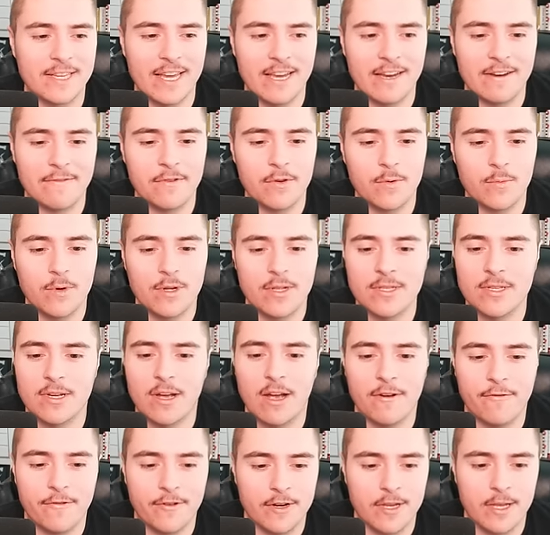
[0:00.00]
everyone's
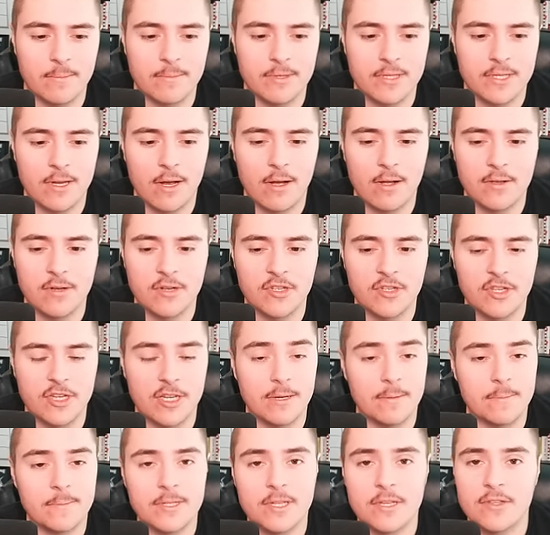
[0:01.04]
offering him
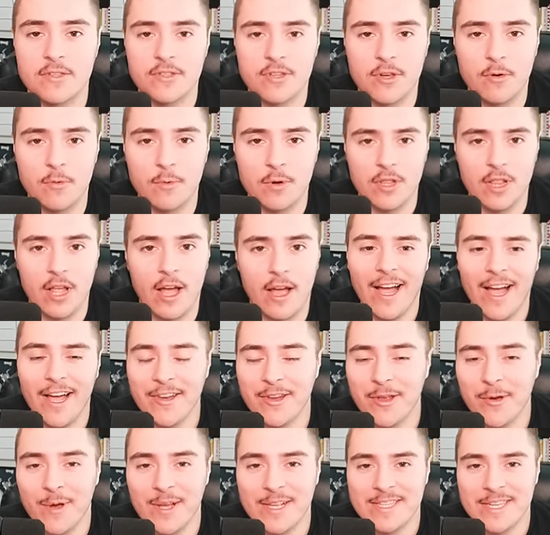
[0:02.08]
scholarships, so will I. I
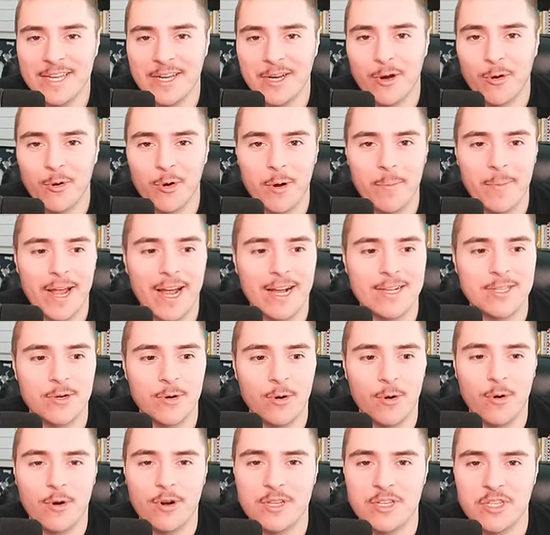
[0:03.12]
know I said cornerbacks are
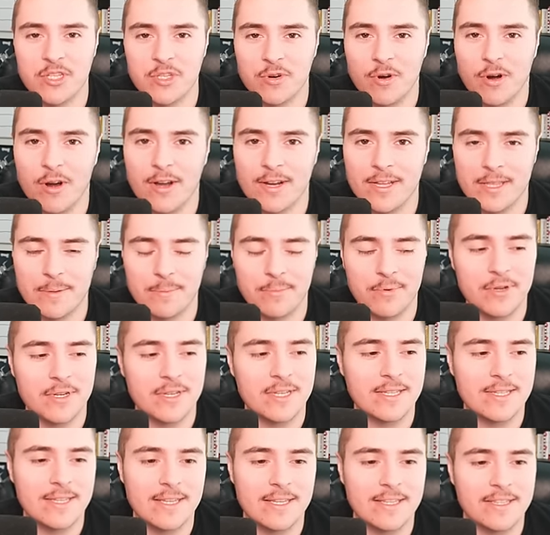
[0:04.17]
already strong in the
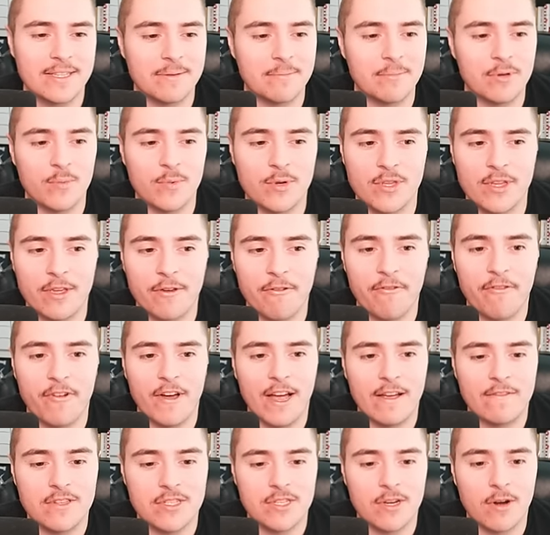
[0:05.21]
preseason season, but when you have
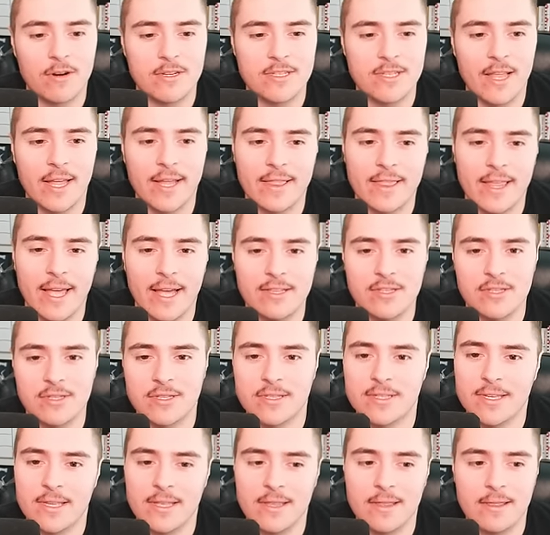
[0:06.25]
five stars like that
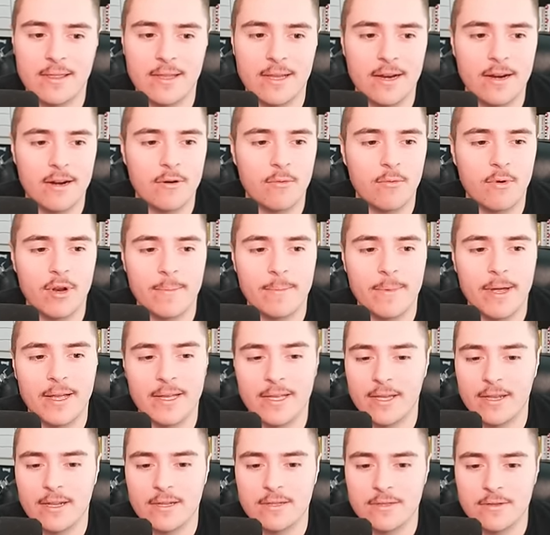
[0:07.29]
just sitting there, what am I
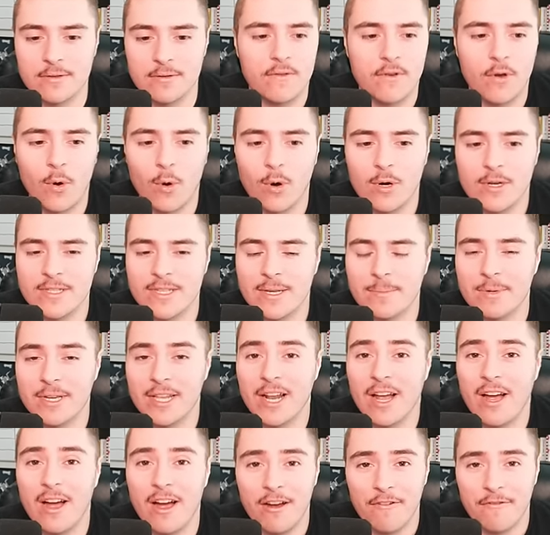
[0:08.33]
going to do? Of course, I'm going
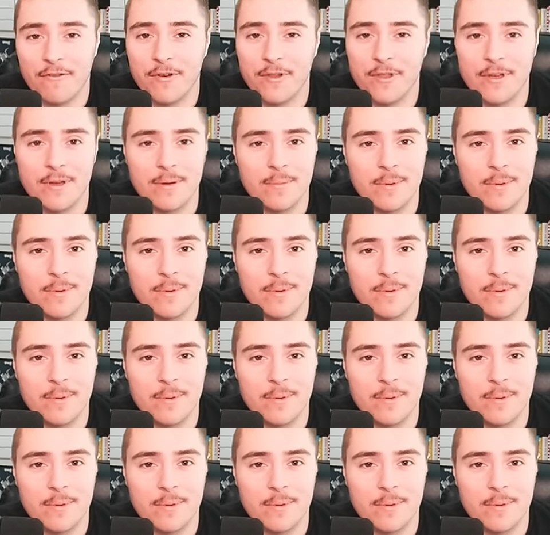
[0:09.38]
to offer them